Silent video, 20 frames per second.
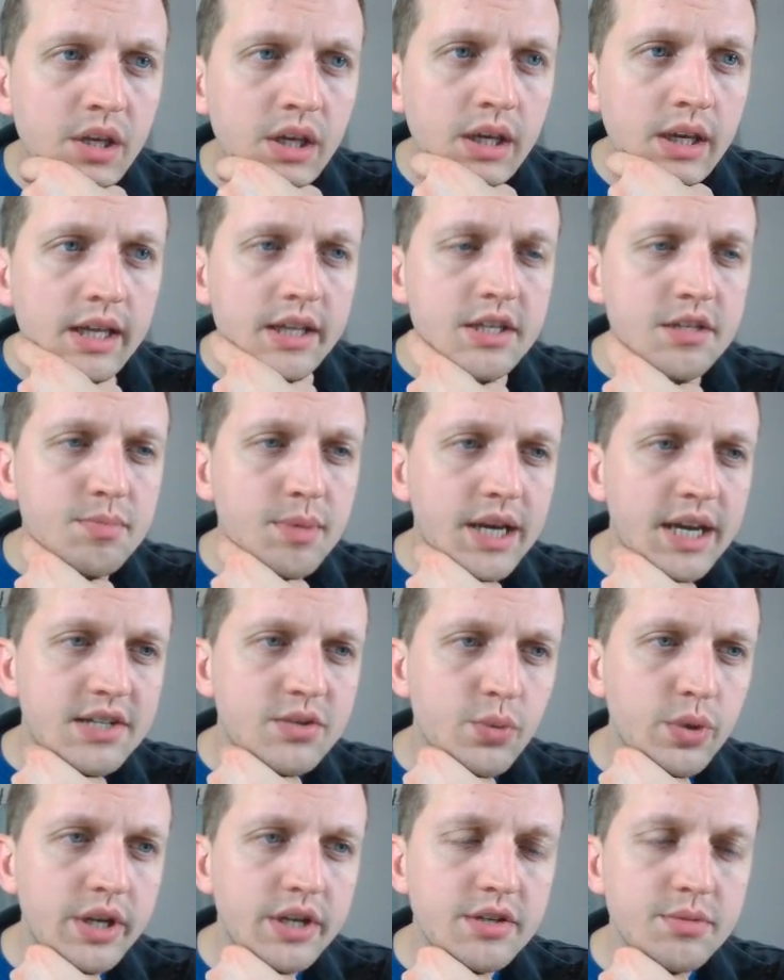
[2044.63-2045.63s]
This
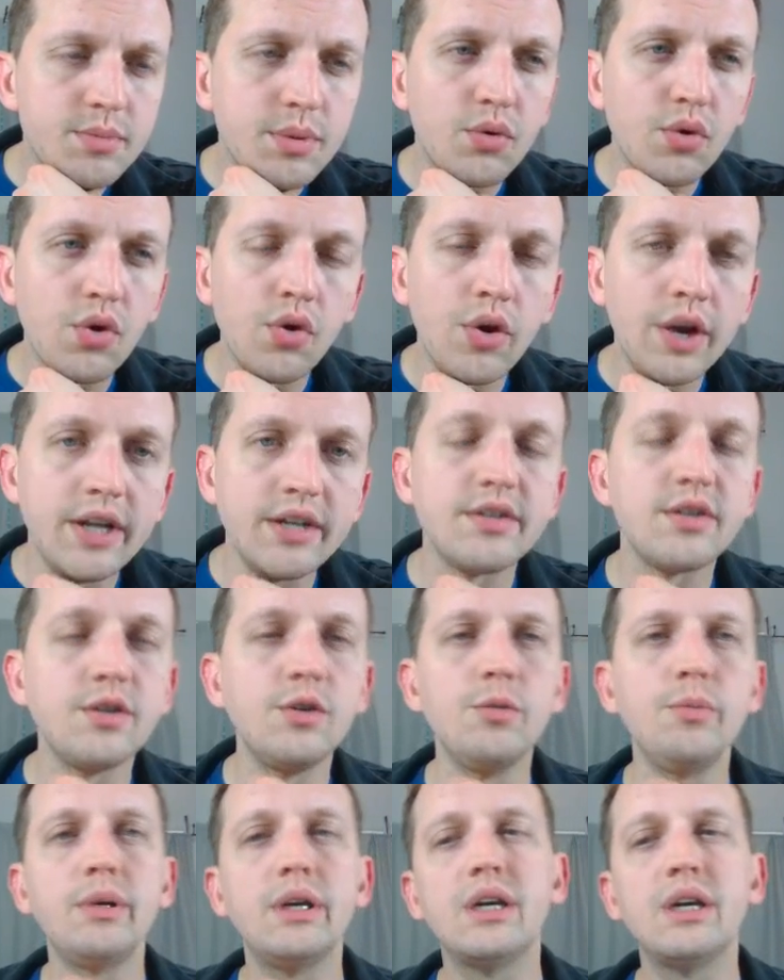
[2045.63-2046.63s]
past week has been great
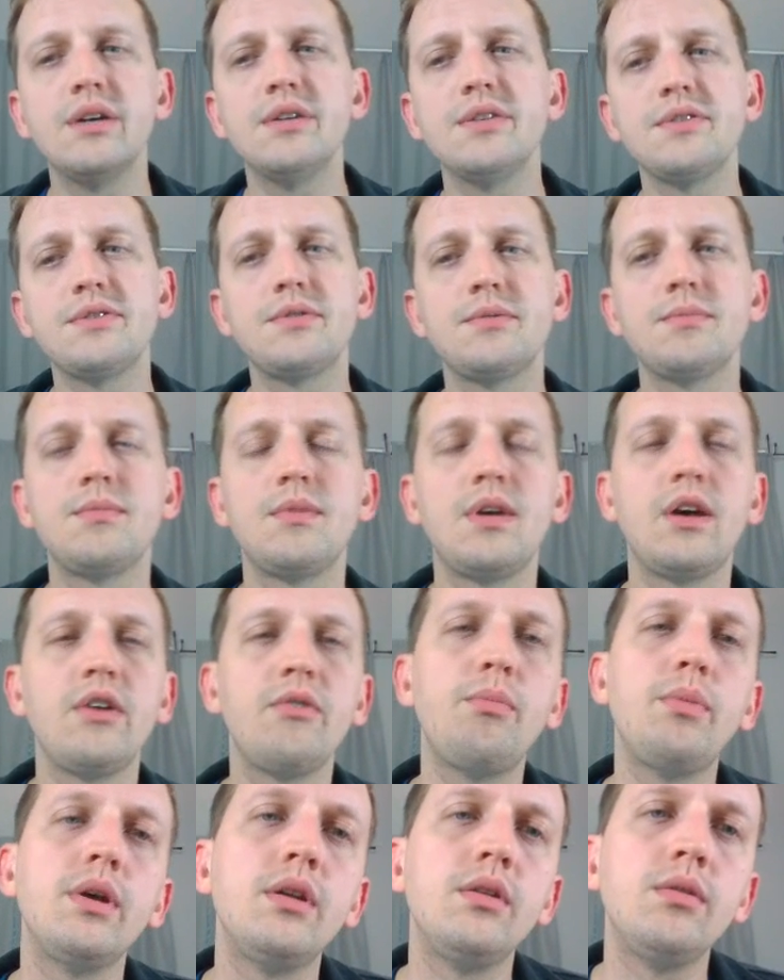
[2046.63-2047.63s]
too, because I've
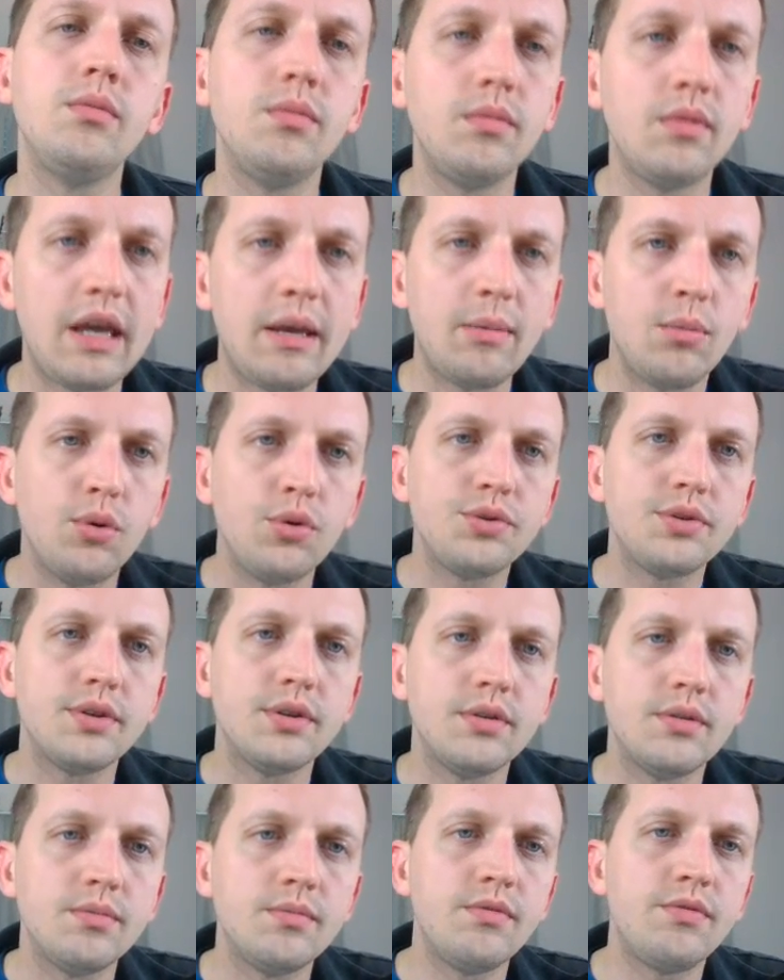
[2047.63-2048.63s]
been able
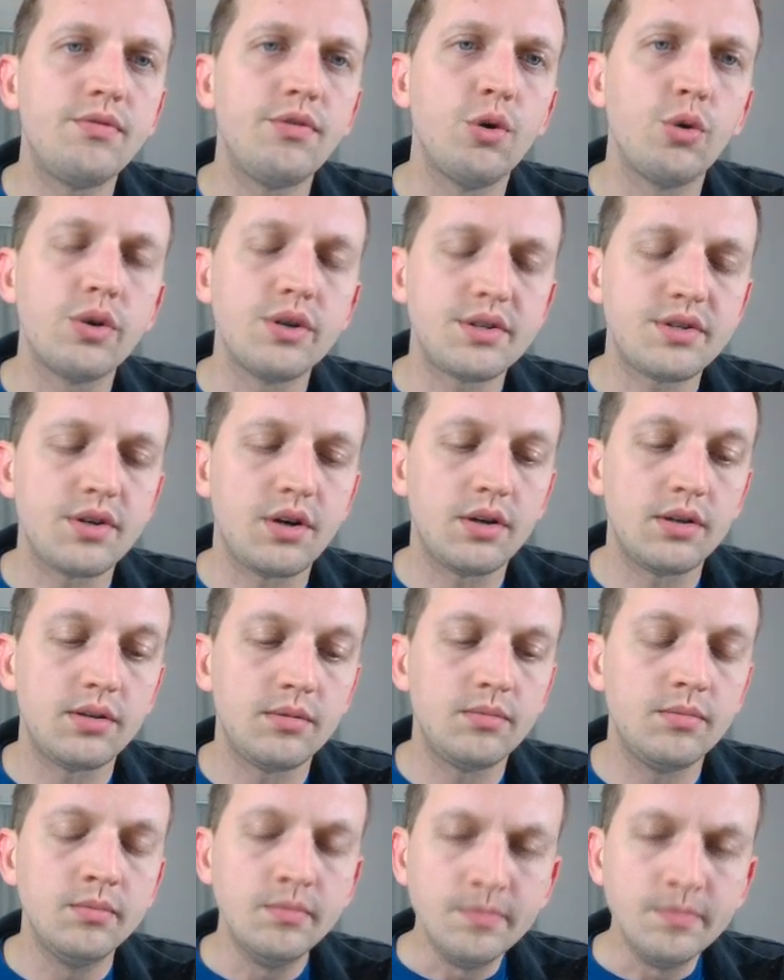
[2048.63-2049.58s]
to focus on